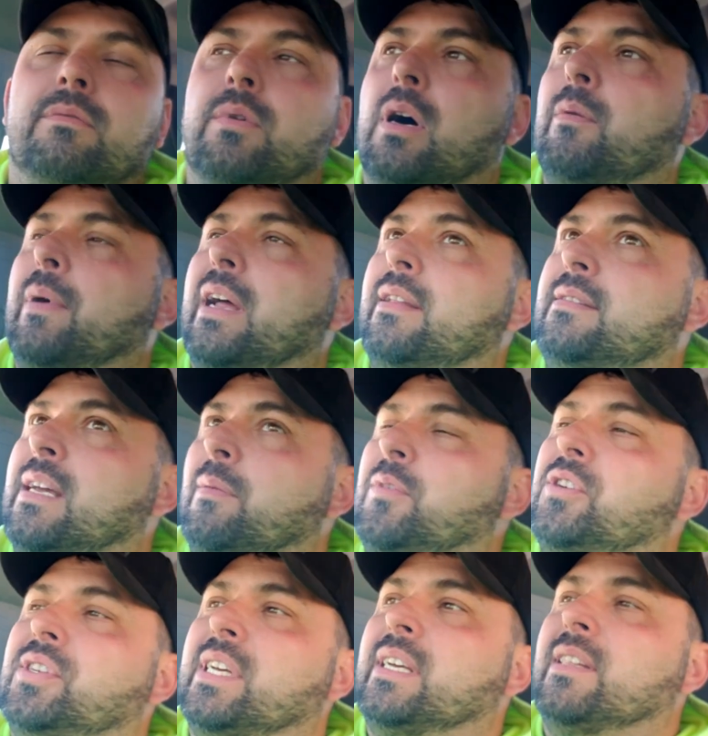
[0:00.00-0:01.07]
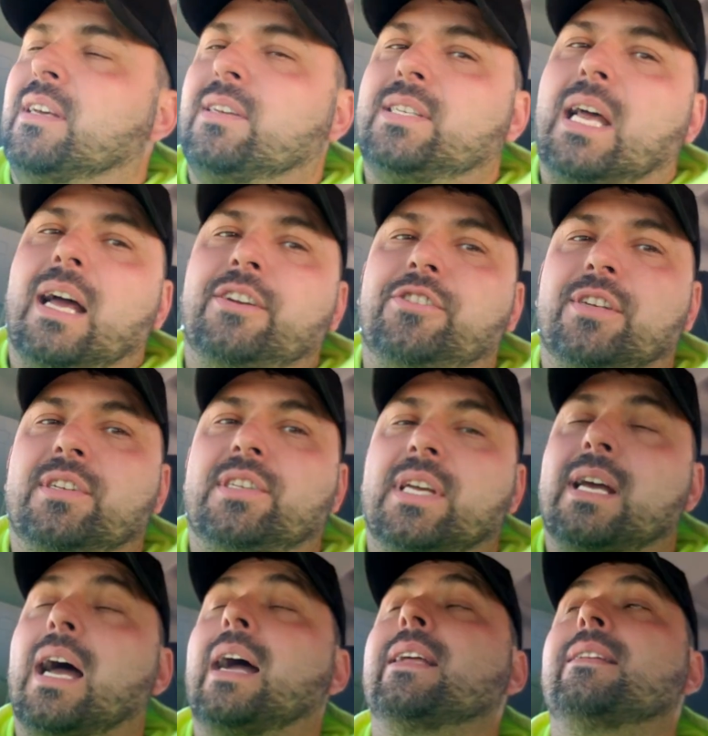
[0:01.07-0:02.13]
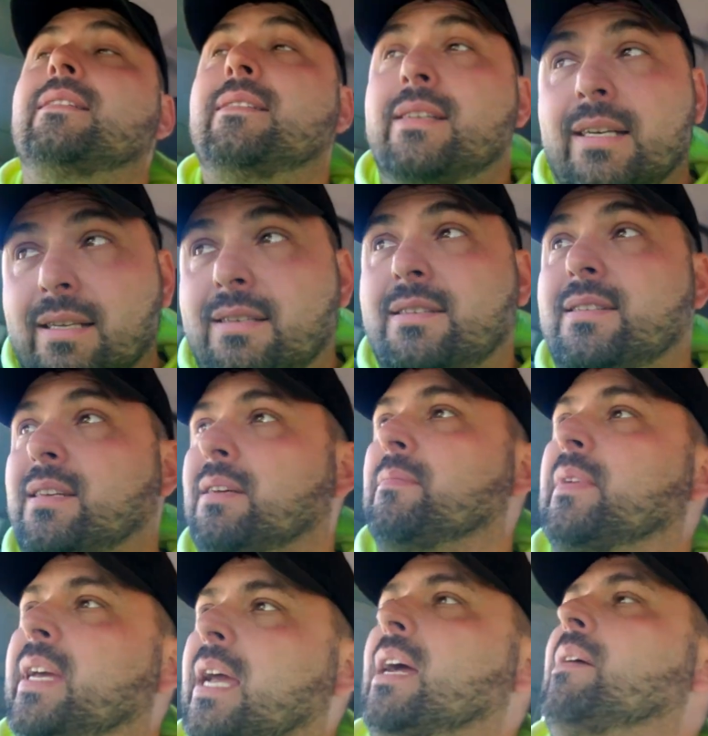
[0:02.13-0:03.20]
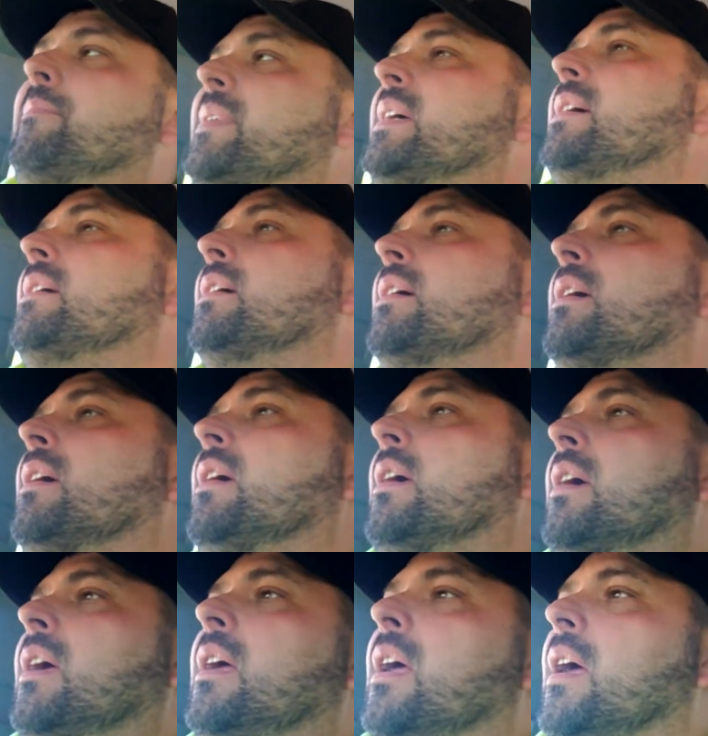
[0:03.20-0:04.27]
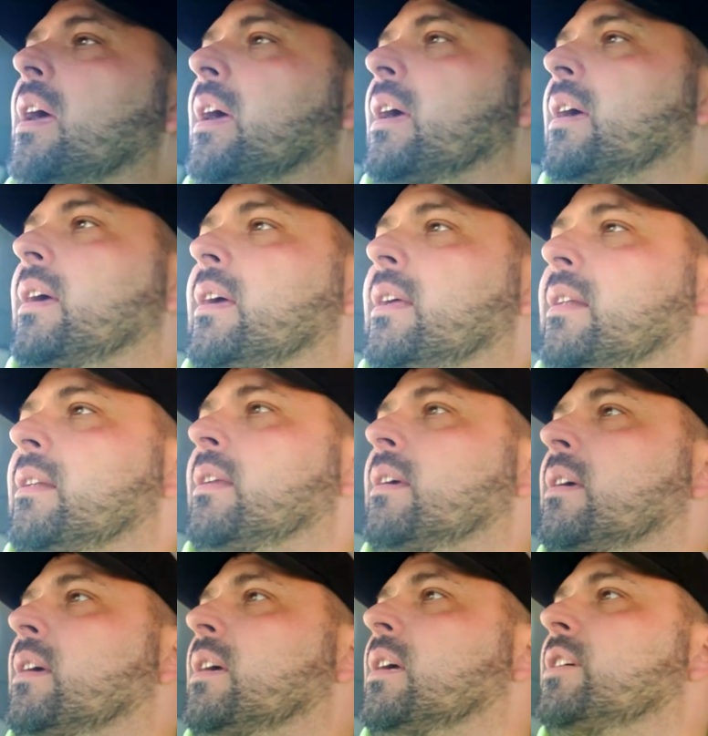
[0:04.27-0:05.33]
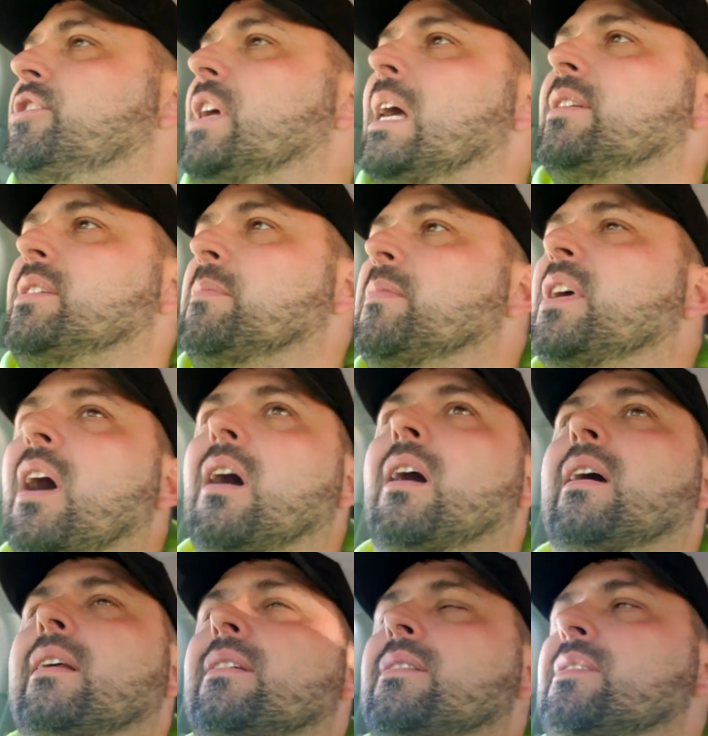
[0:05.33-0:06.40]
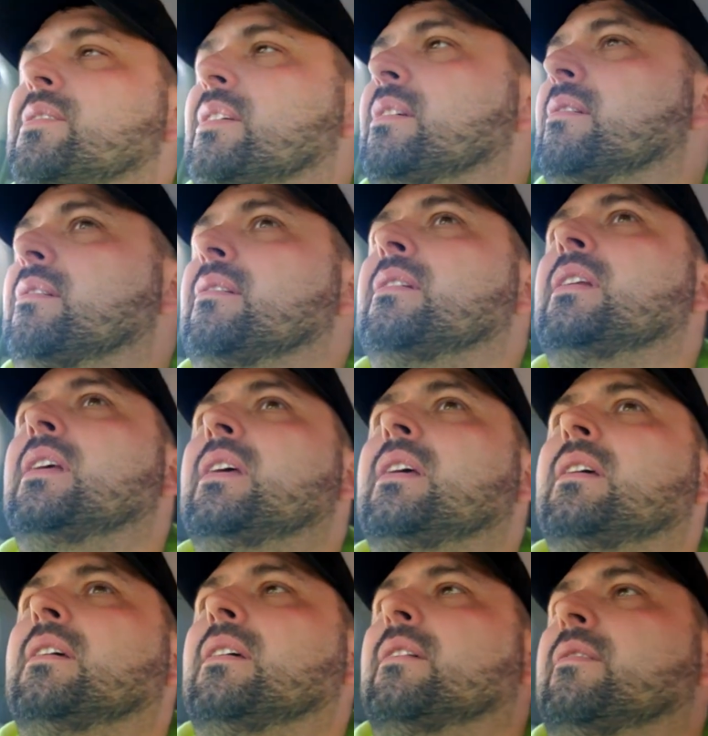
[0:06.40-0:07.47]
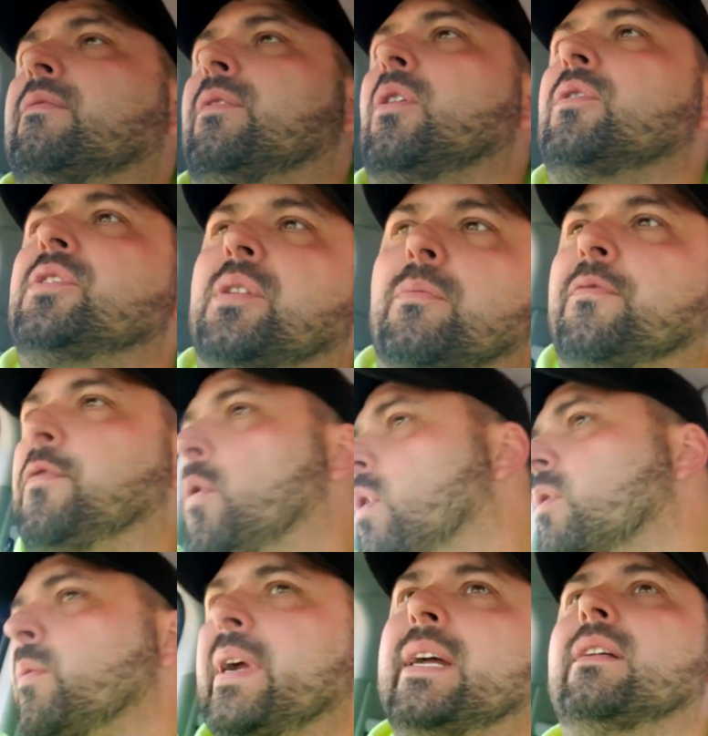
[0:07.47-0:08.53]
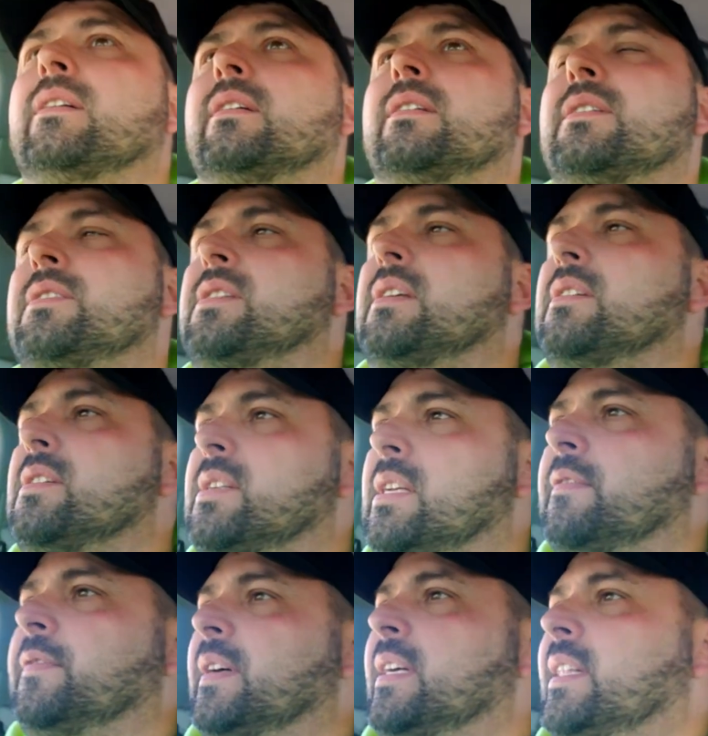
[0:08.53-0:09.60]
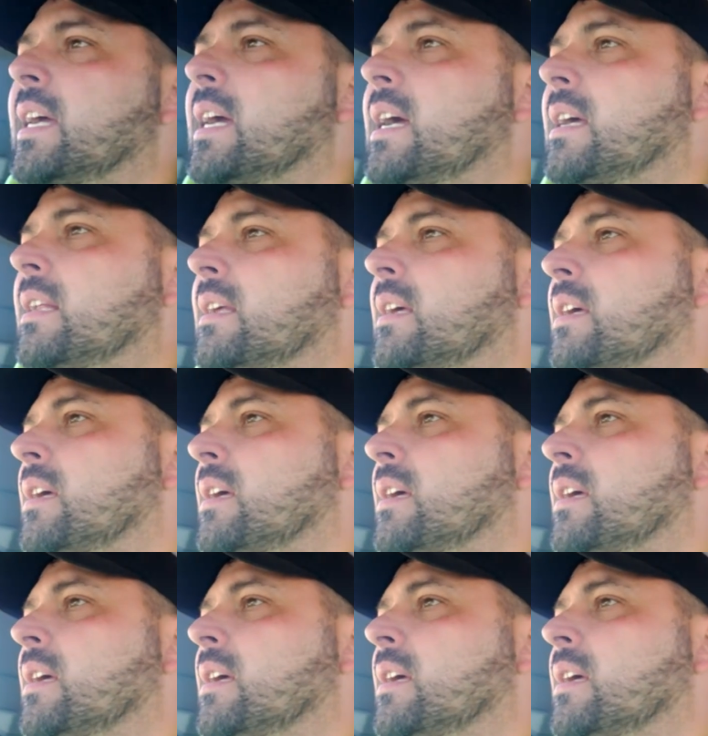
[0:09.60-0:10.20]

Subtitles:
well, by the time you've seen this, I should say I did some camping and shot some guns and rode some four-wheelers and stuff like that.